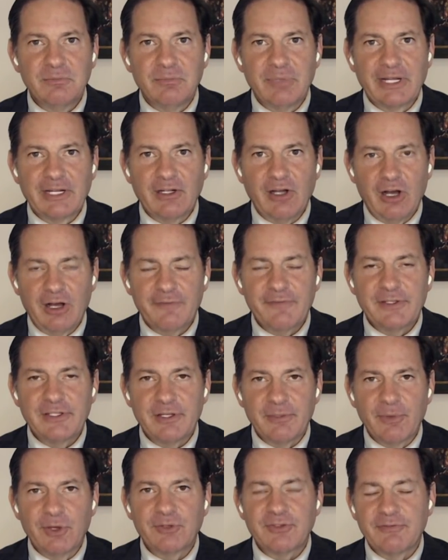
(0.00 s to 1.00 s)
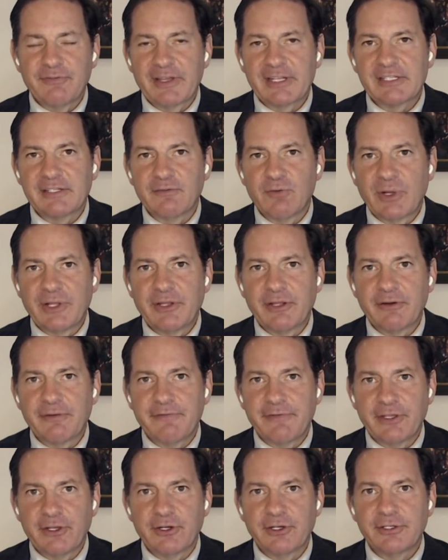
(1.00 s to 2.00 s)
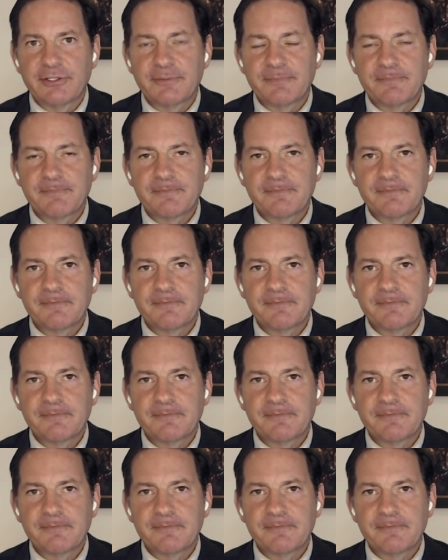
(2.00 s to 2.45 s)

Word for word: but often they're most effective when they're feared.